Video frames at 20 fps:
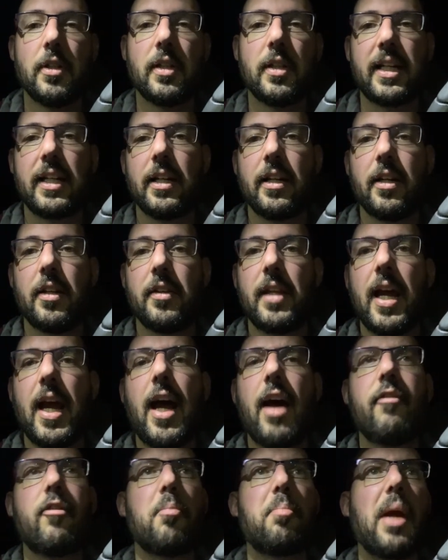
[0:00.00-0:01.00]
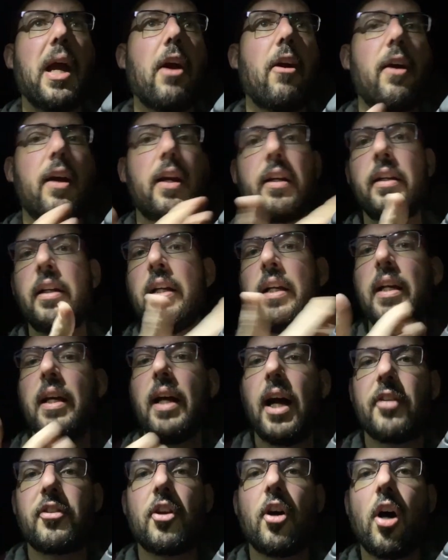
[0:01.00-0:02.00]
Like they have a pairing
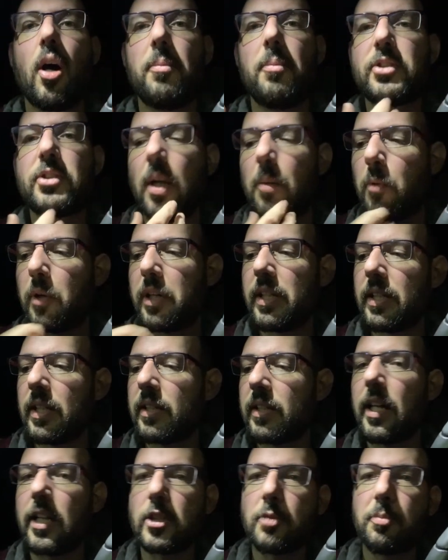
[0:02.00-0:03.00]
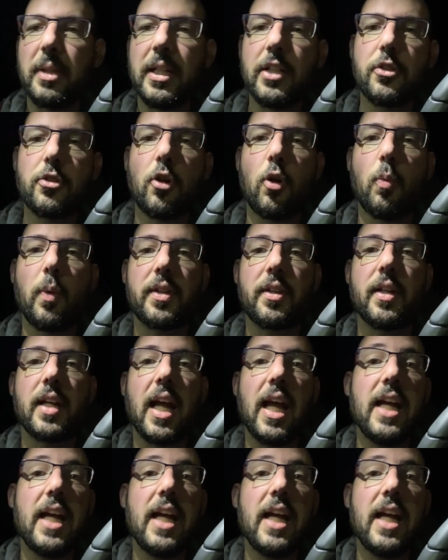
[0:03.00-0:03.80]
at the hobby shop where you can get that speed control with an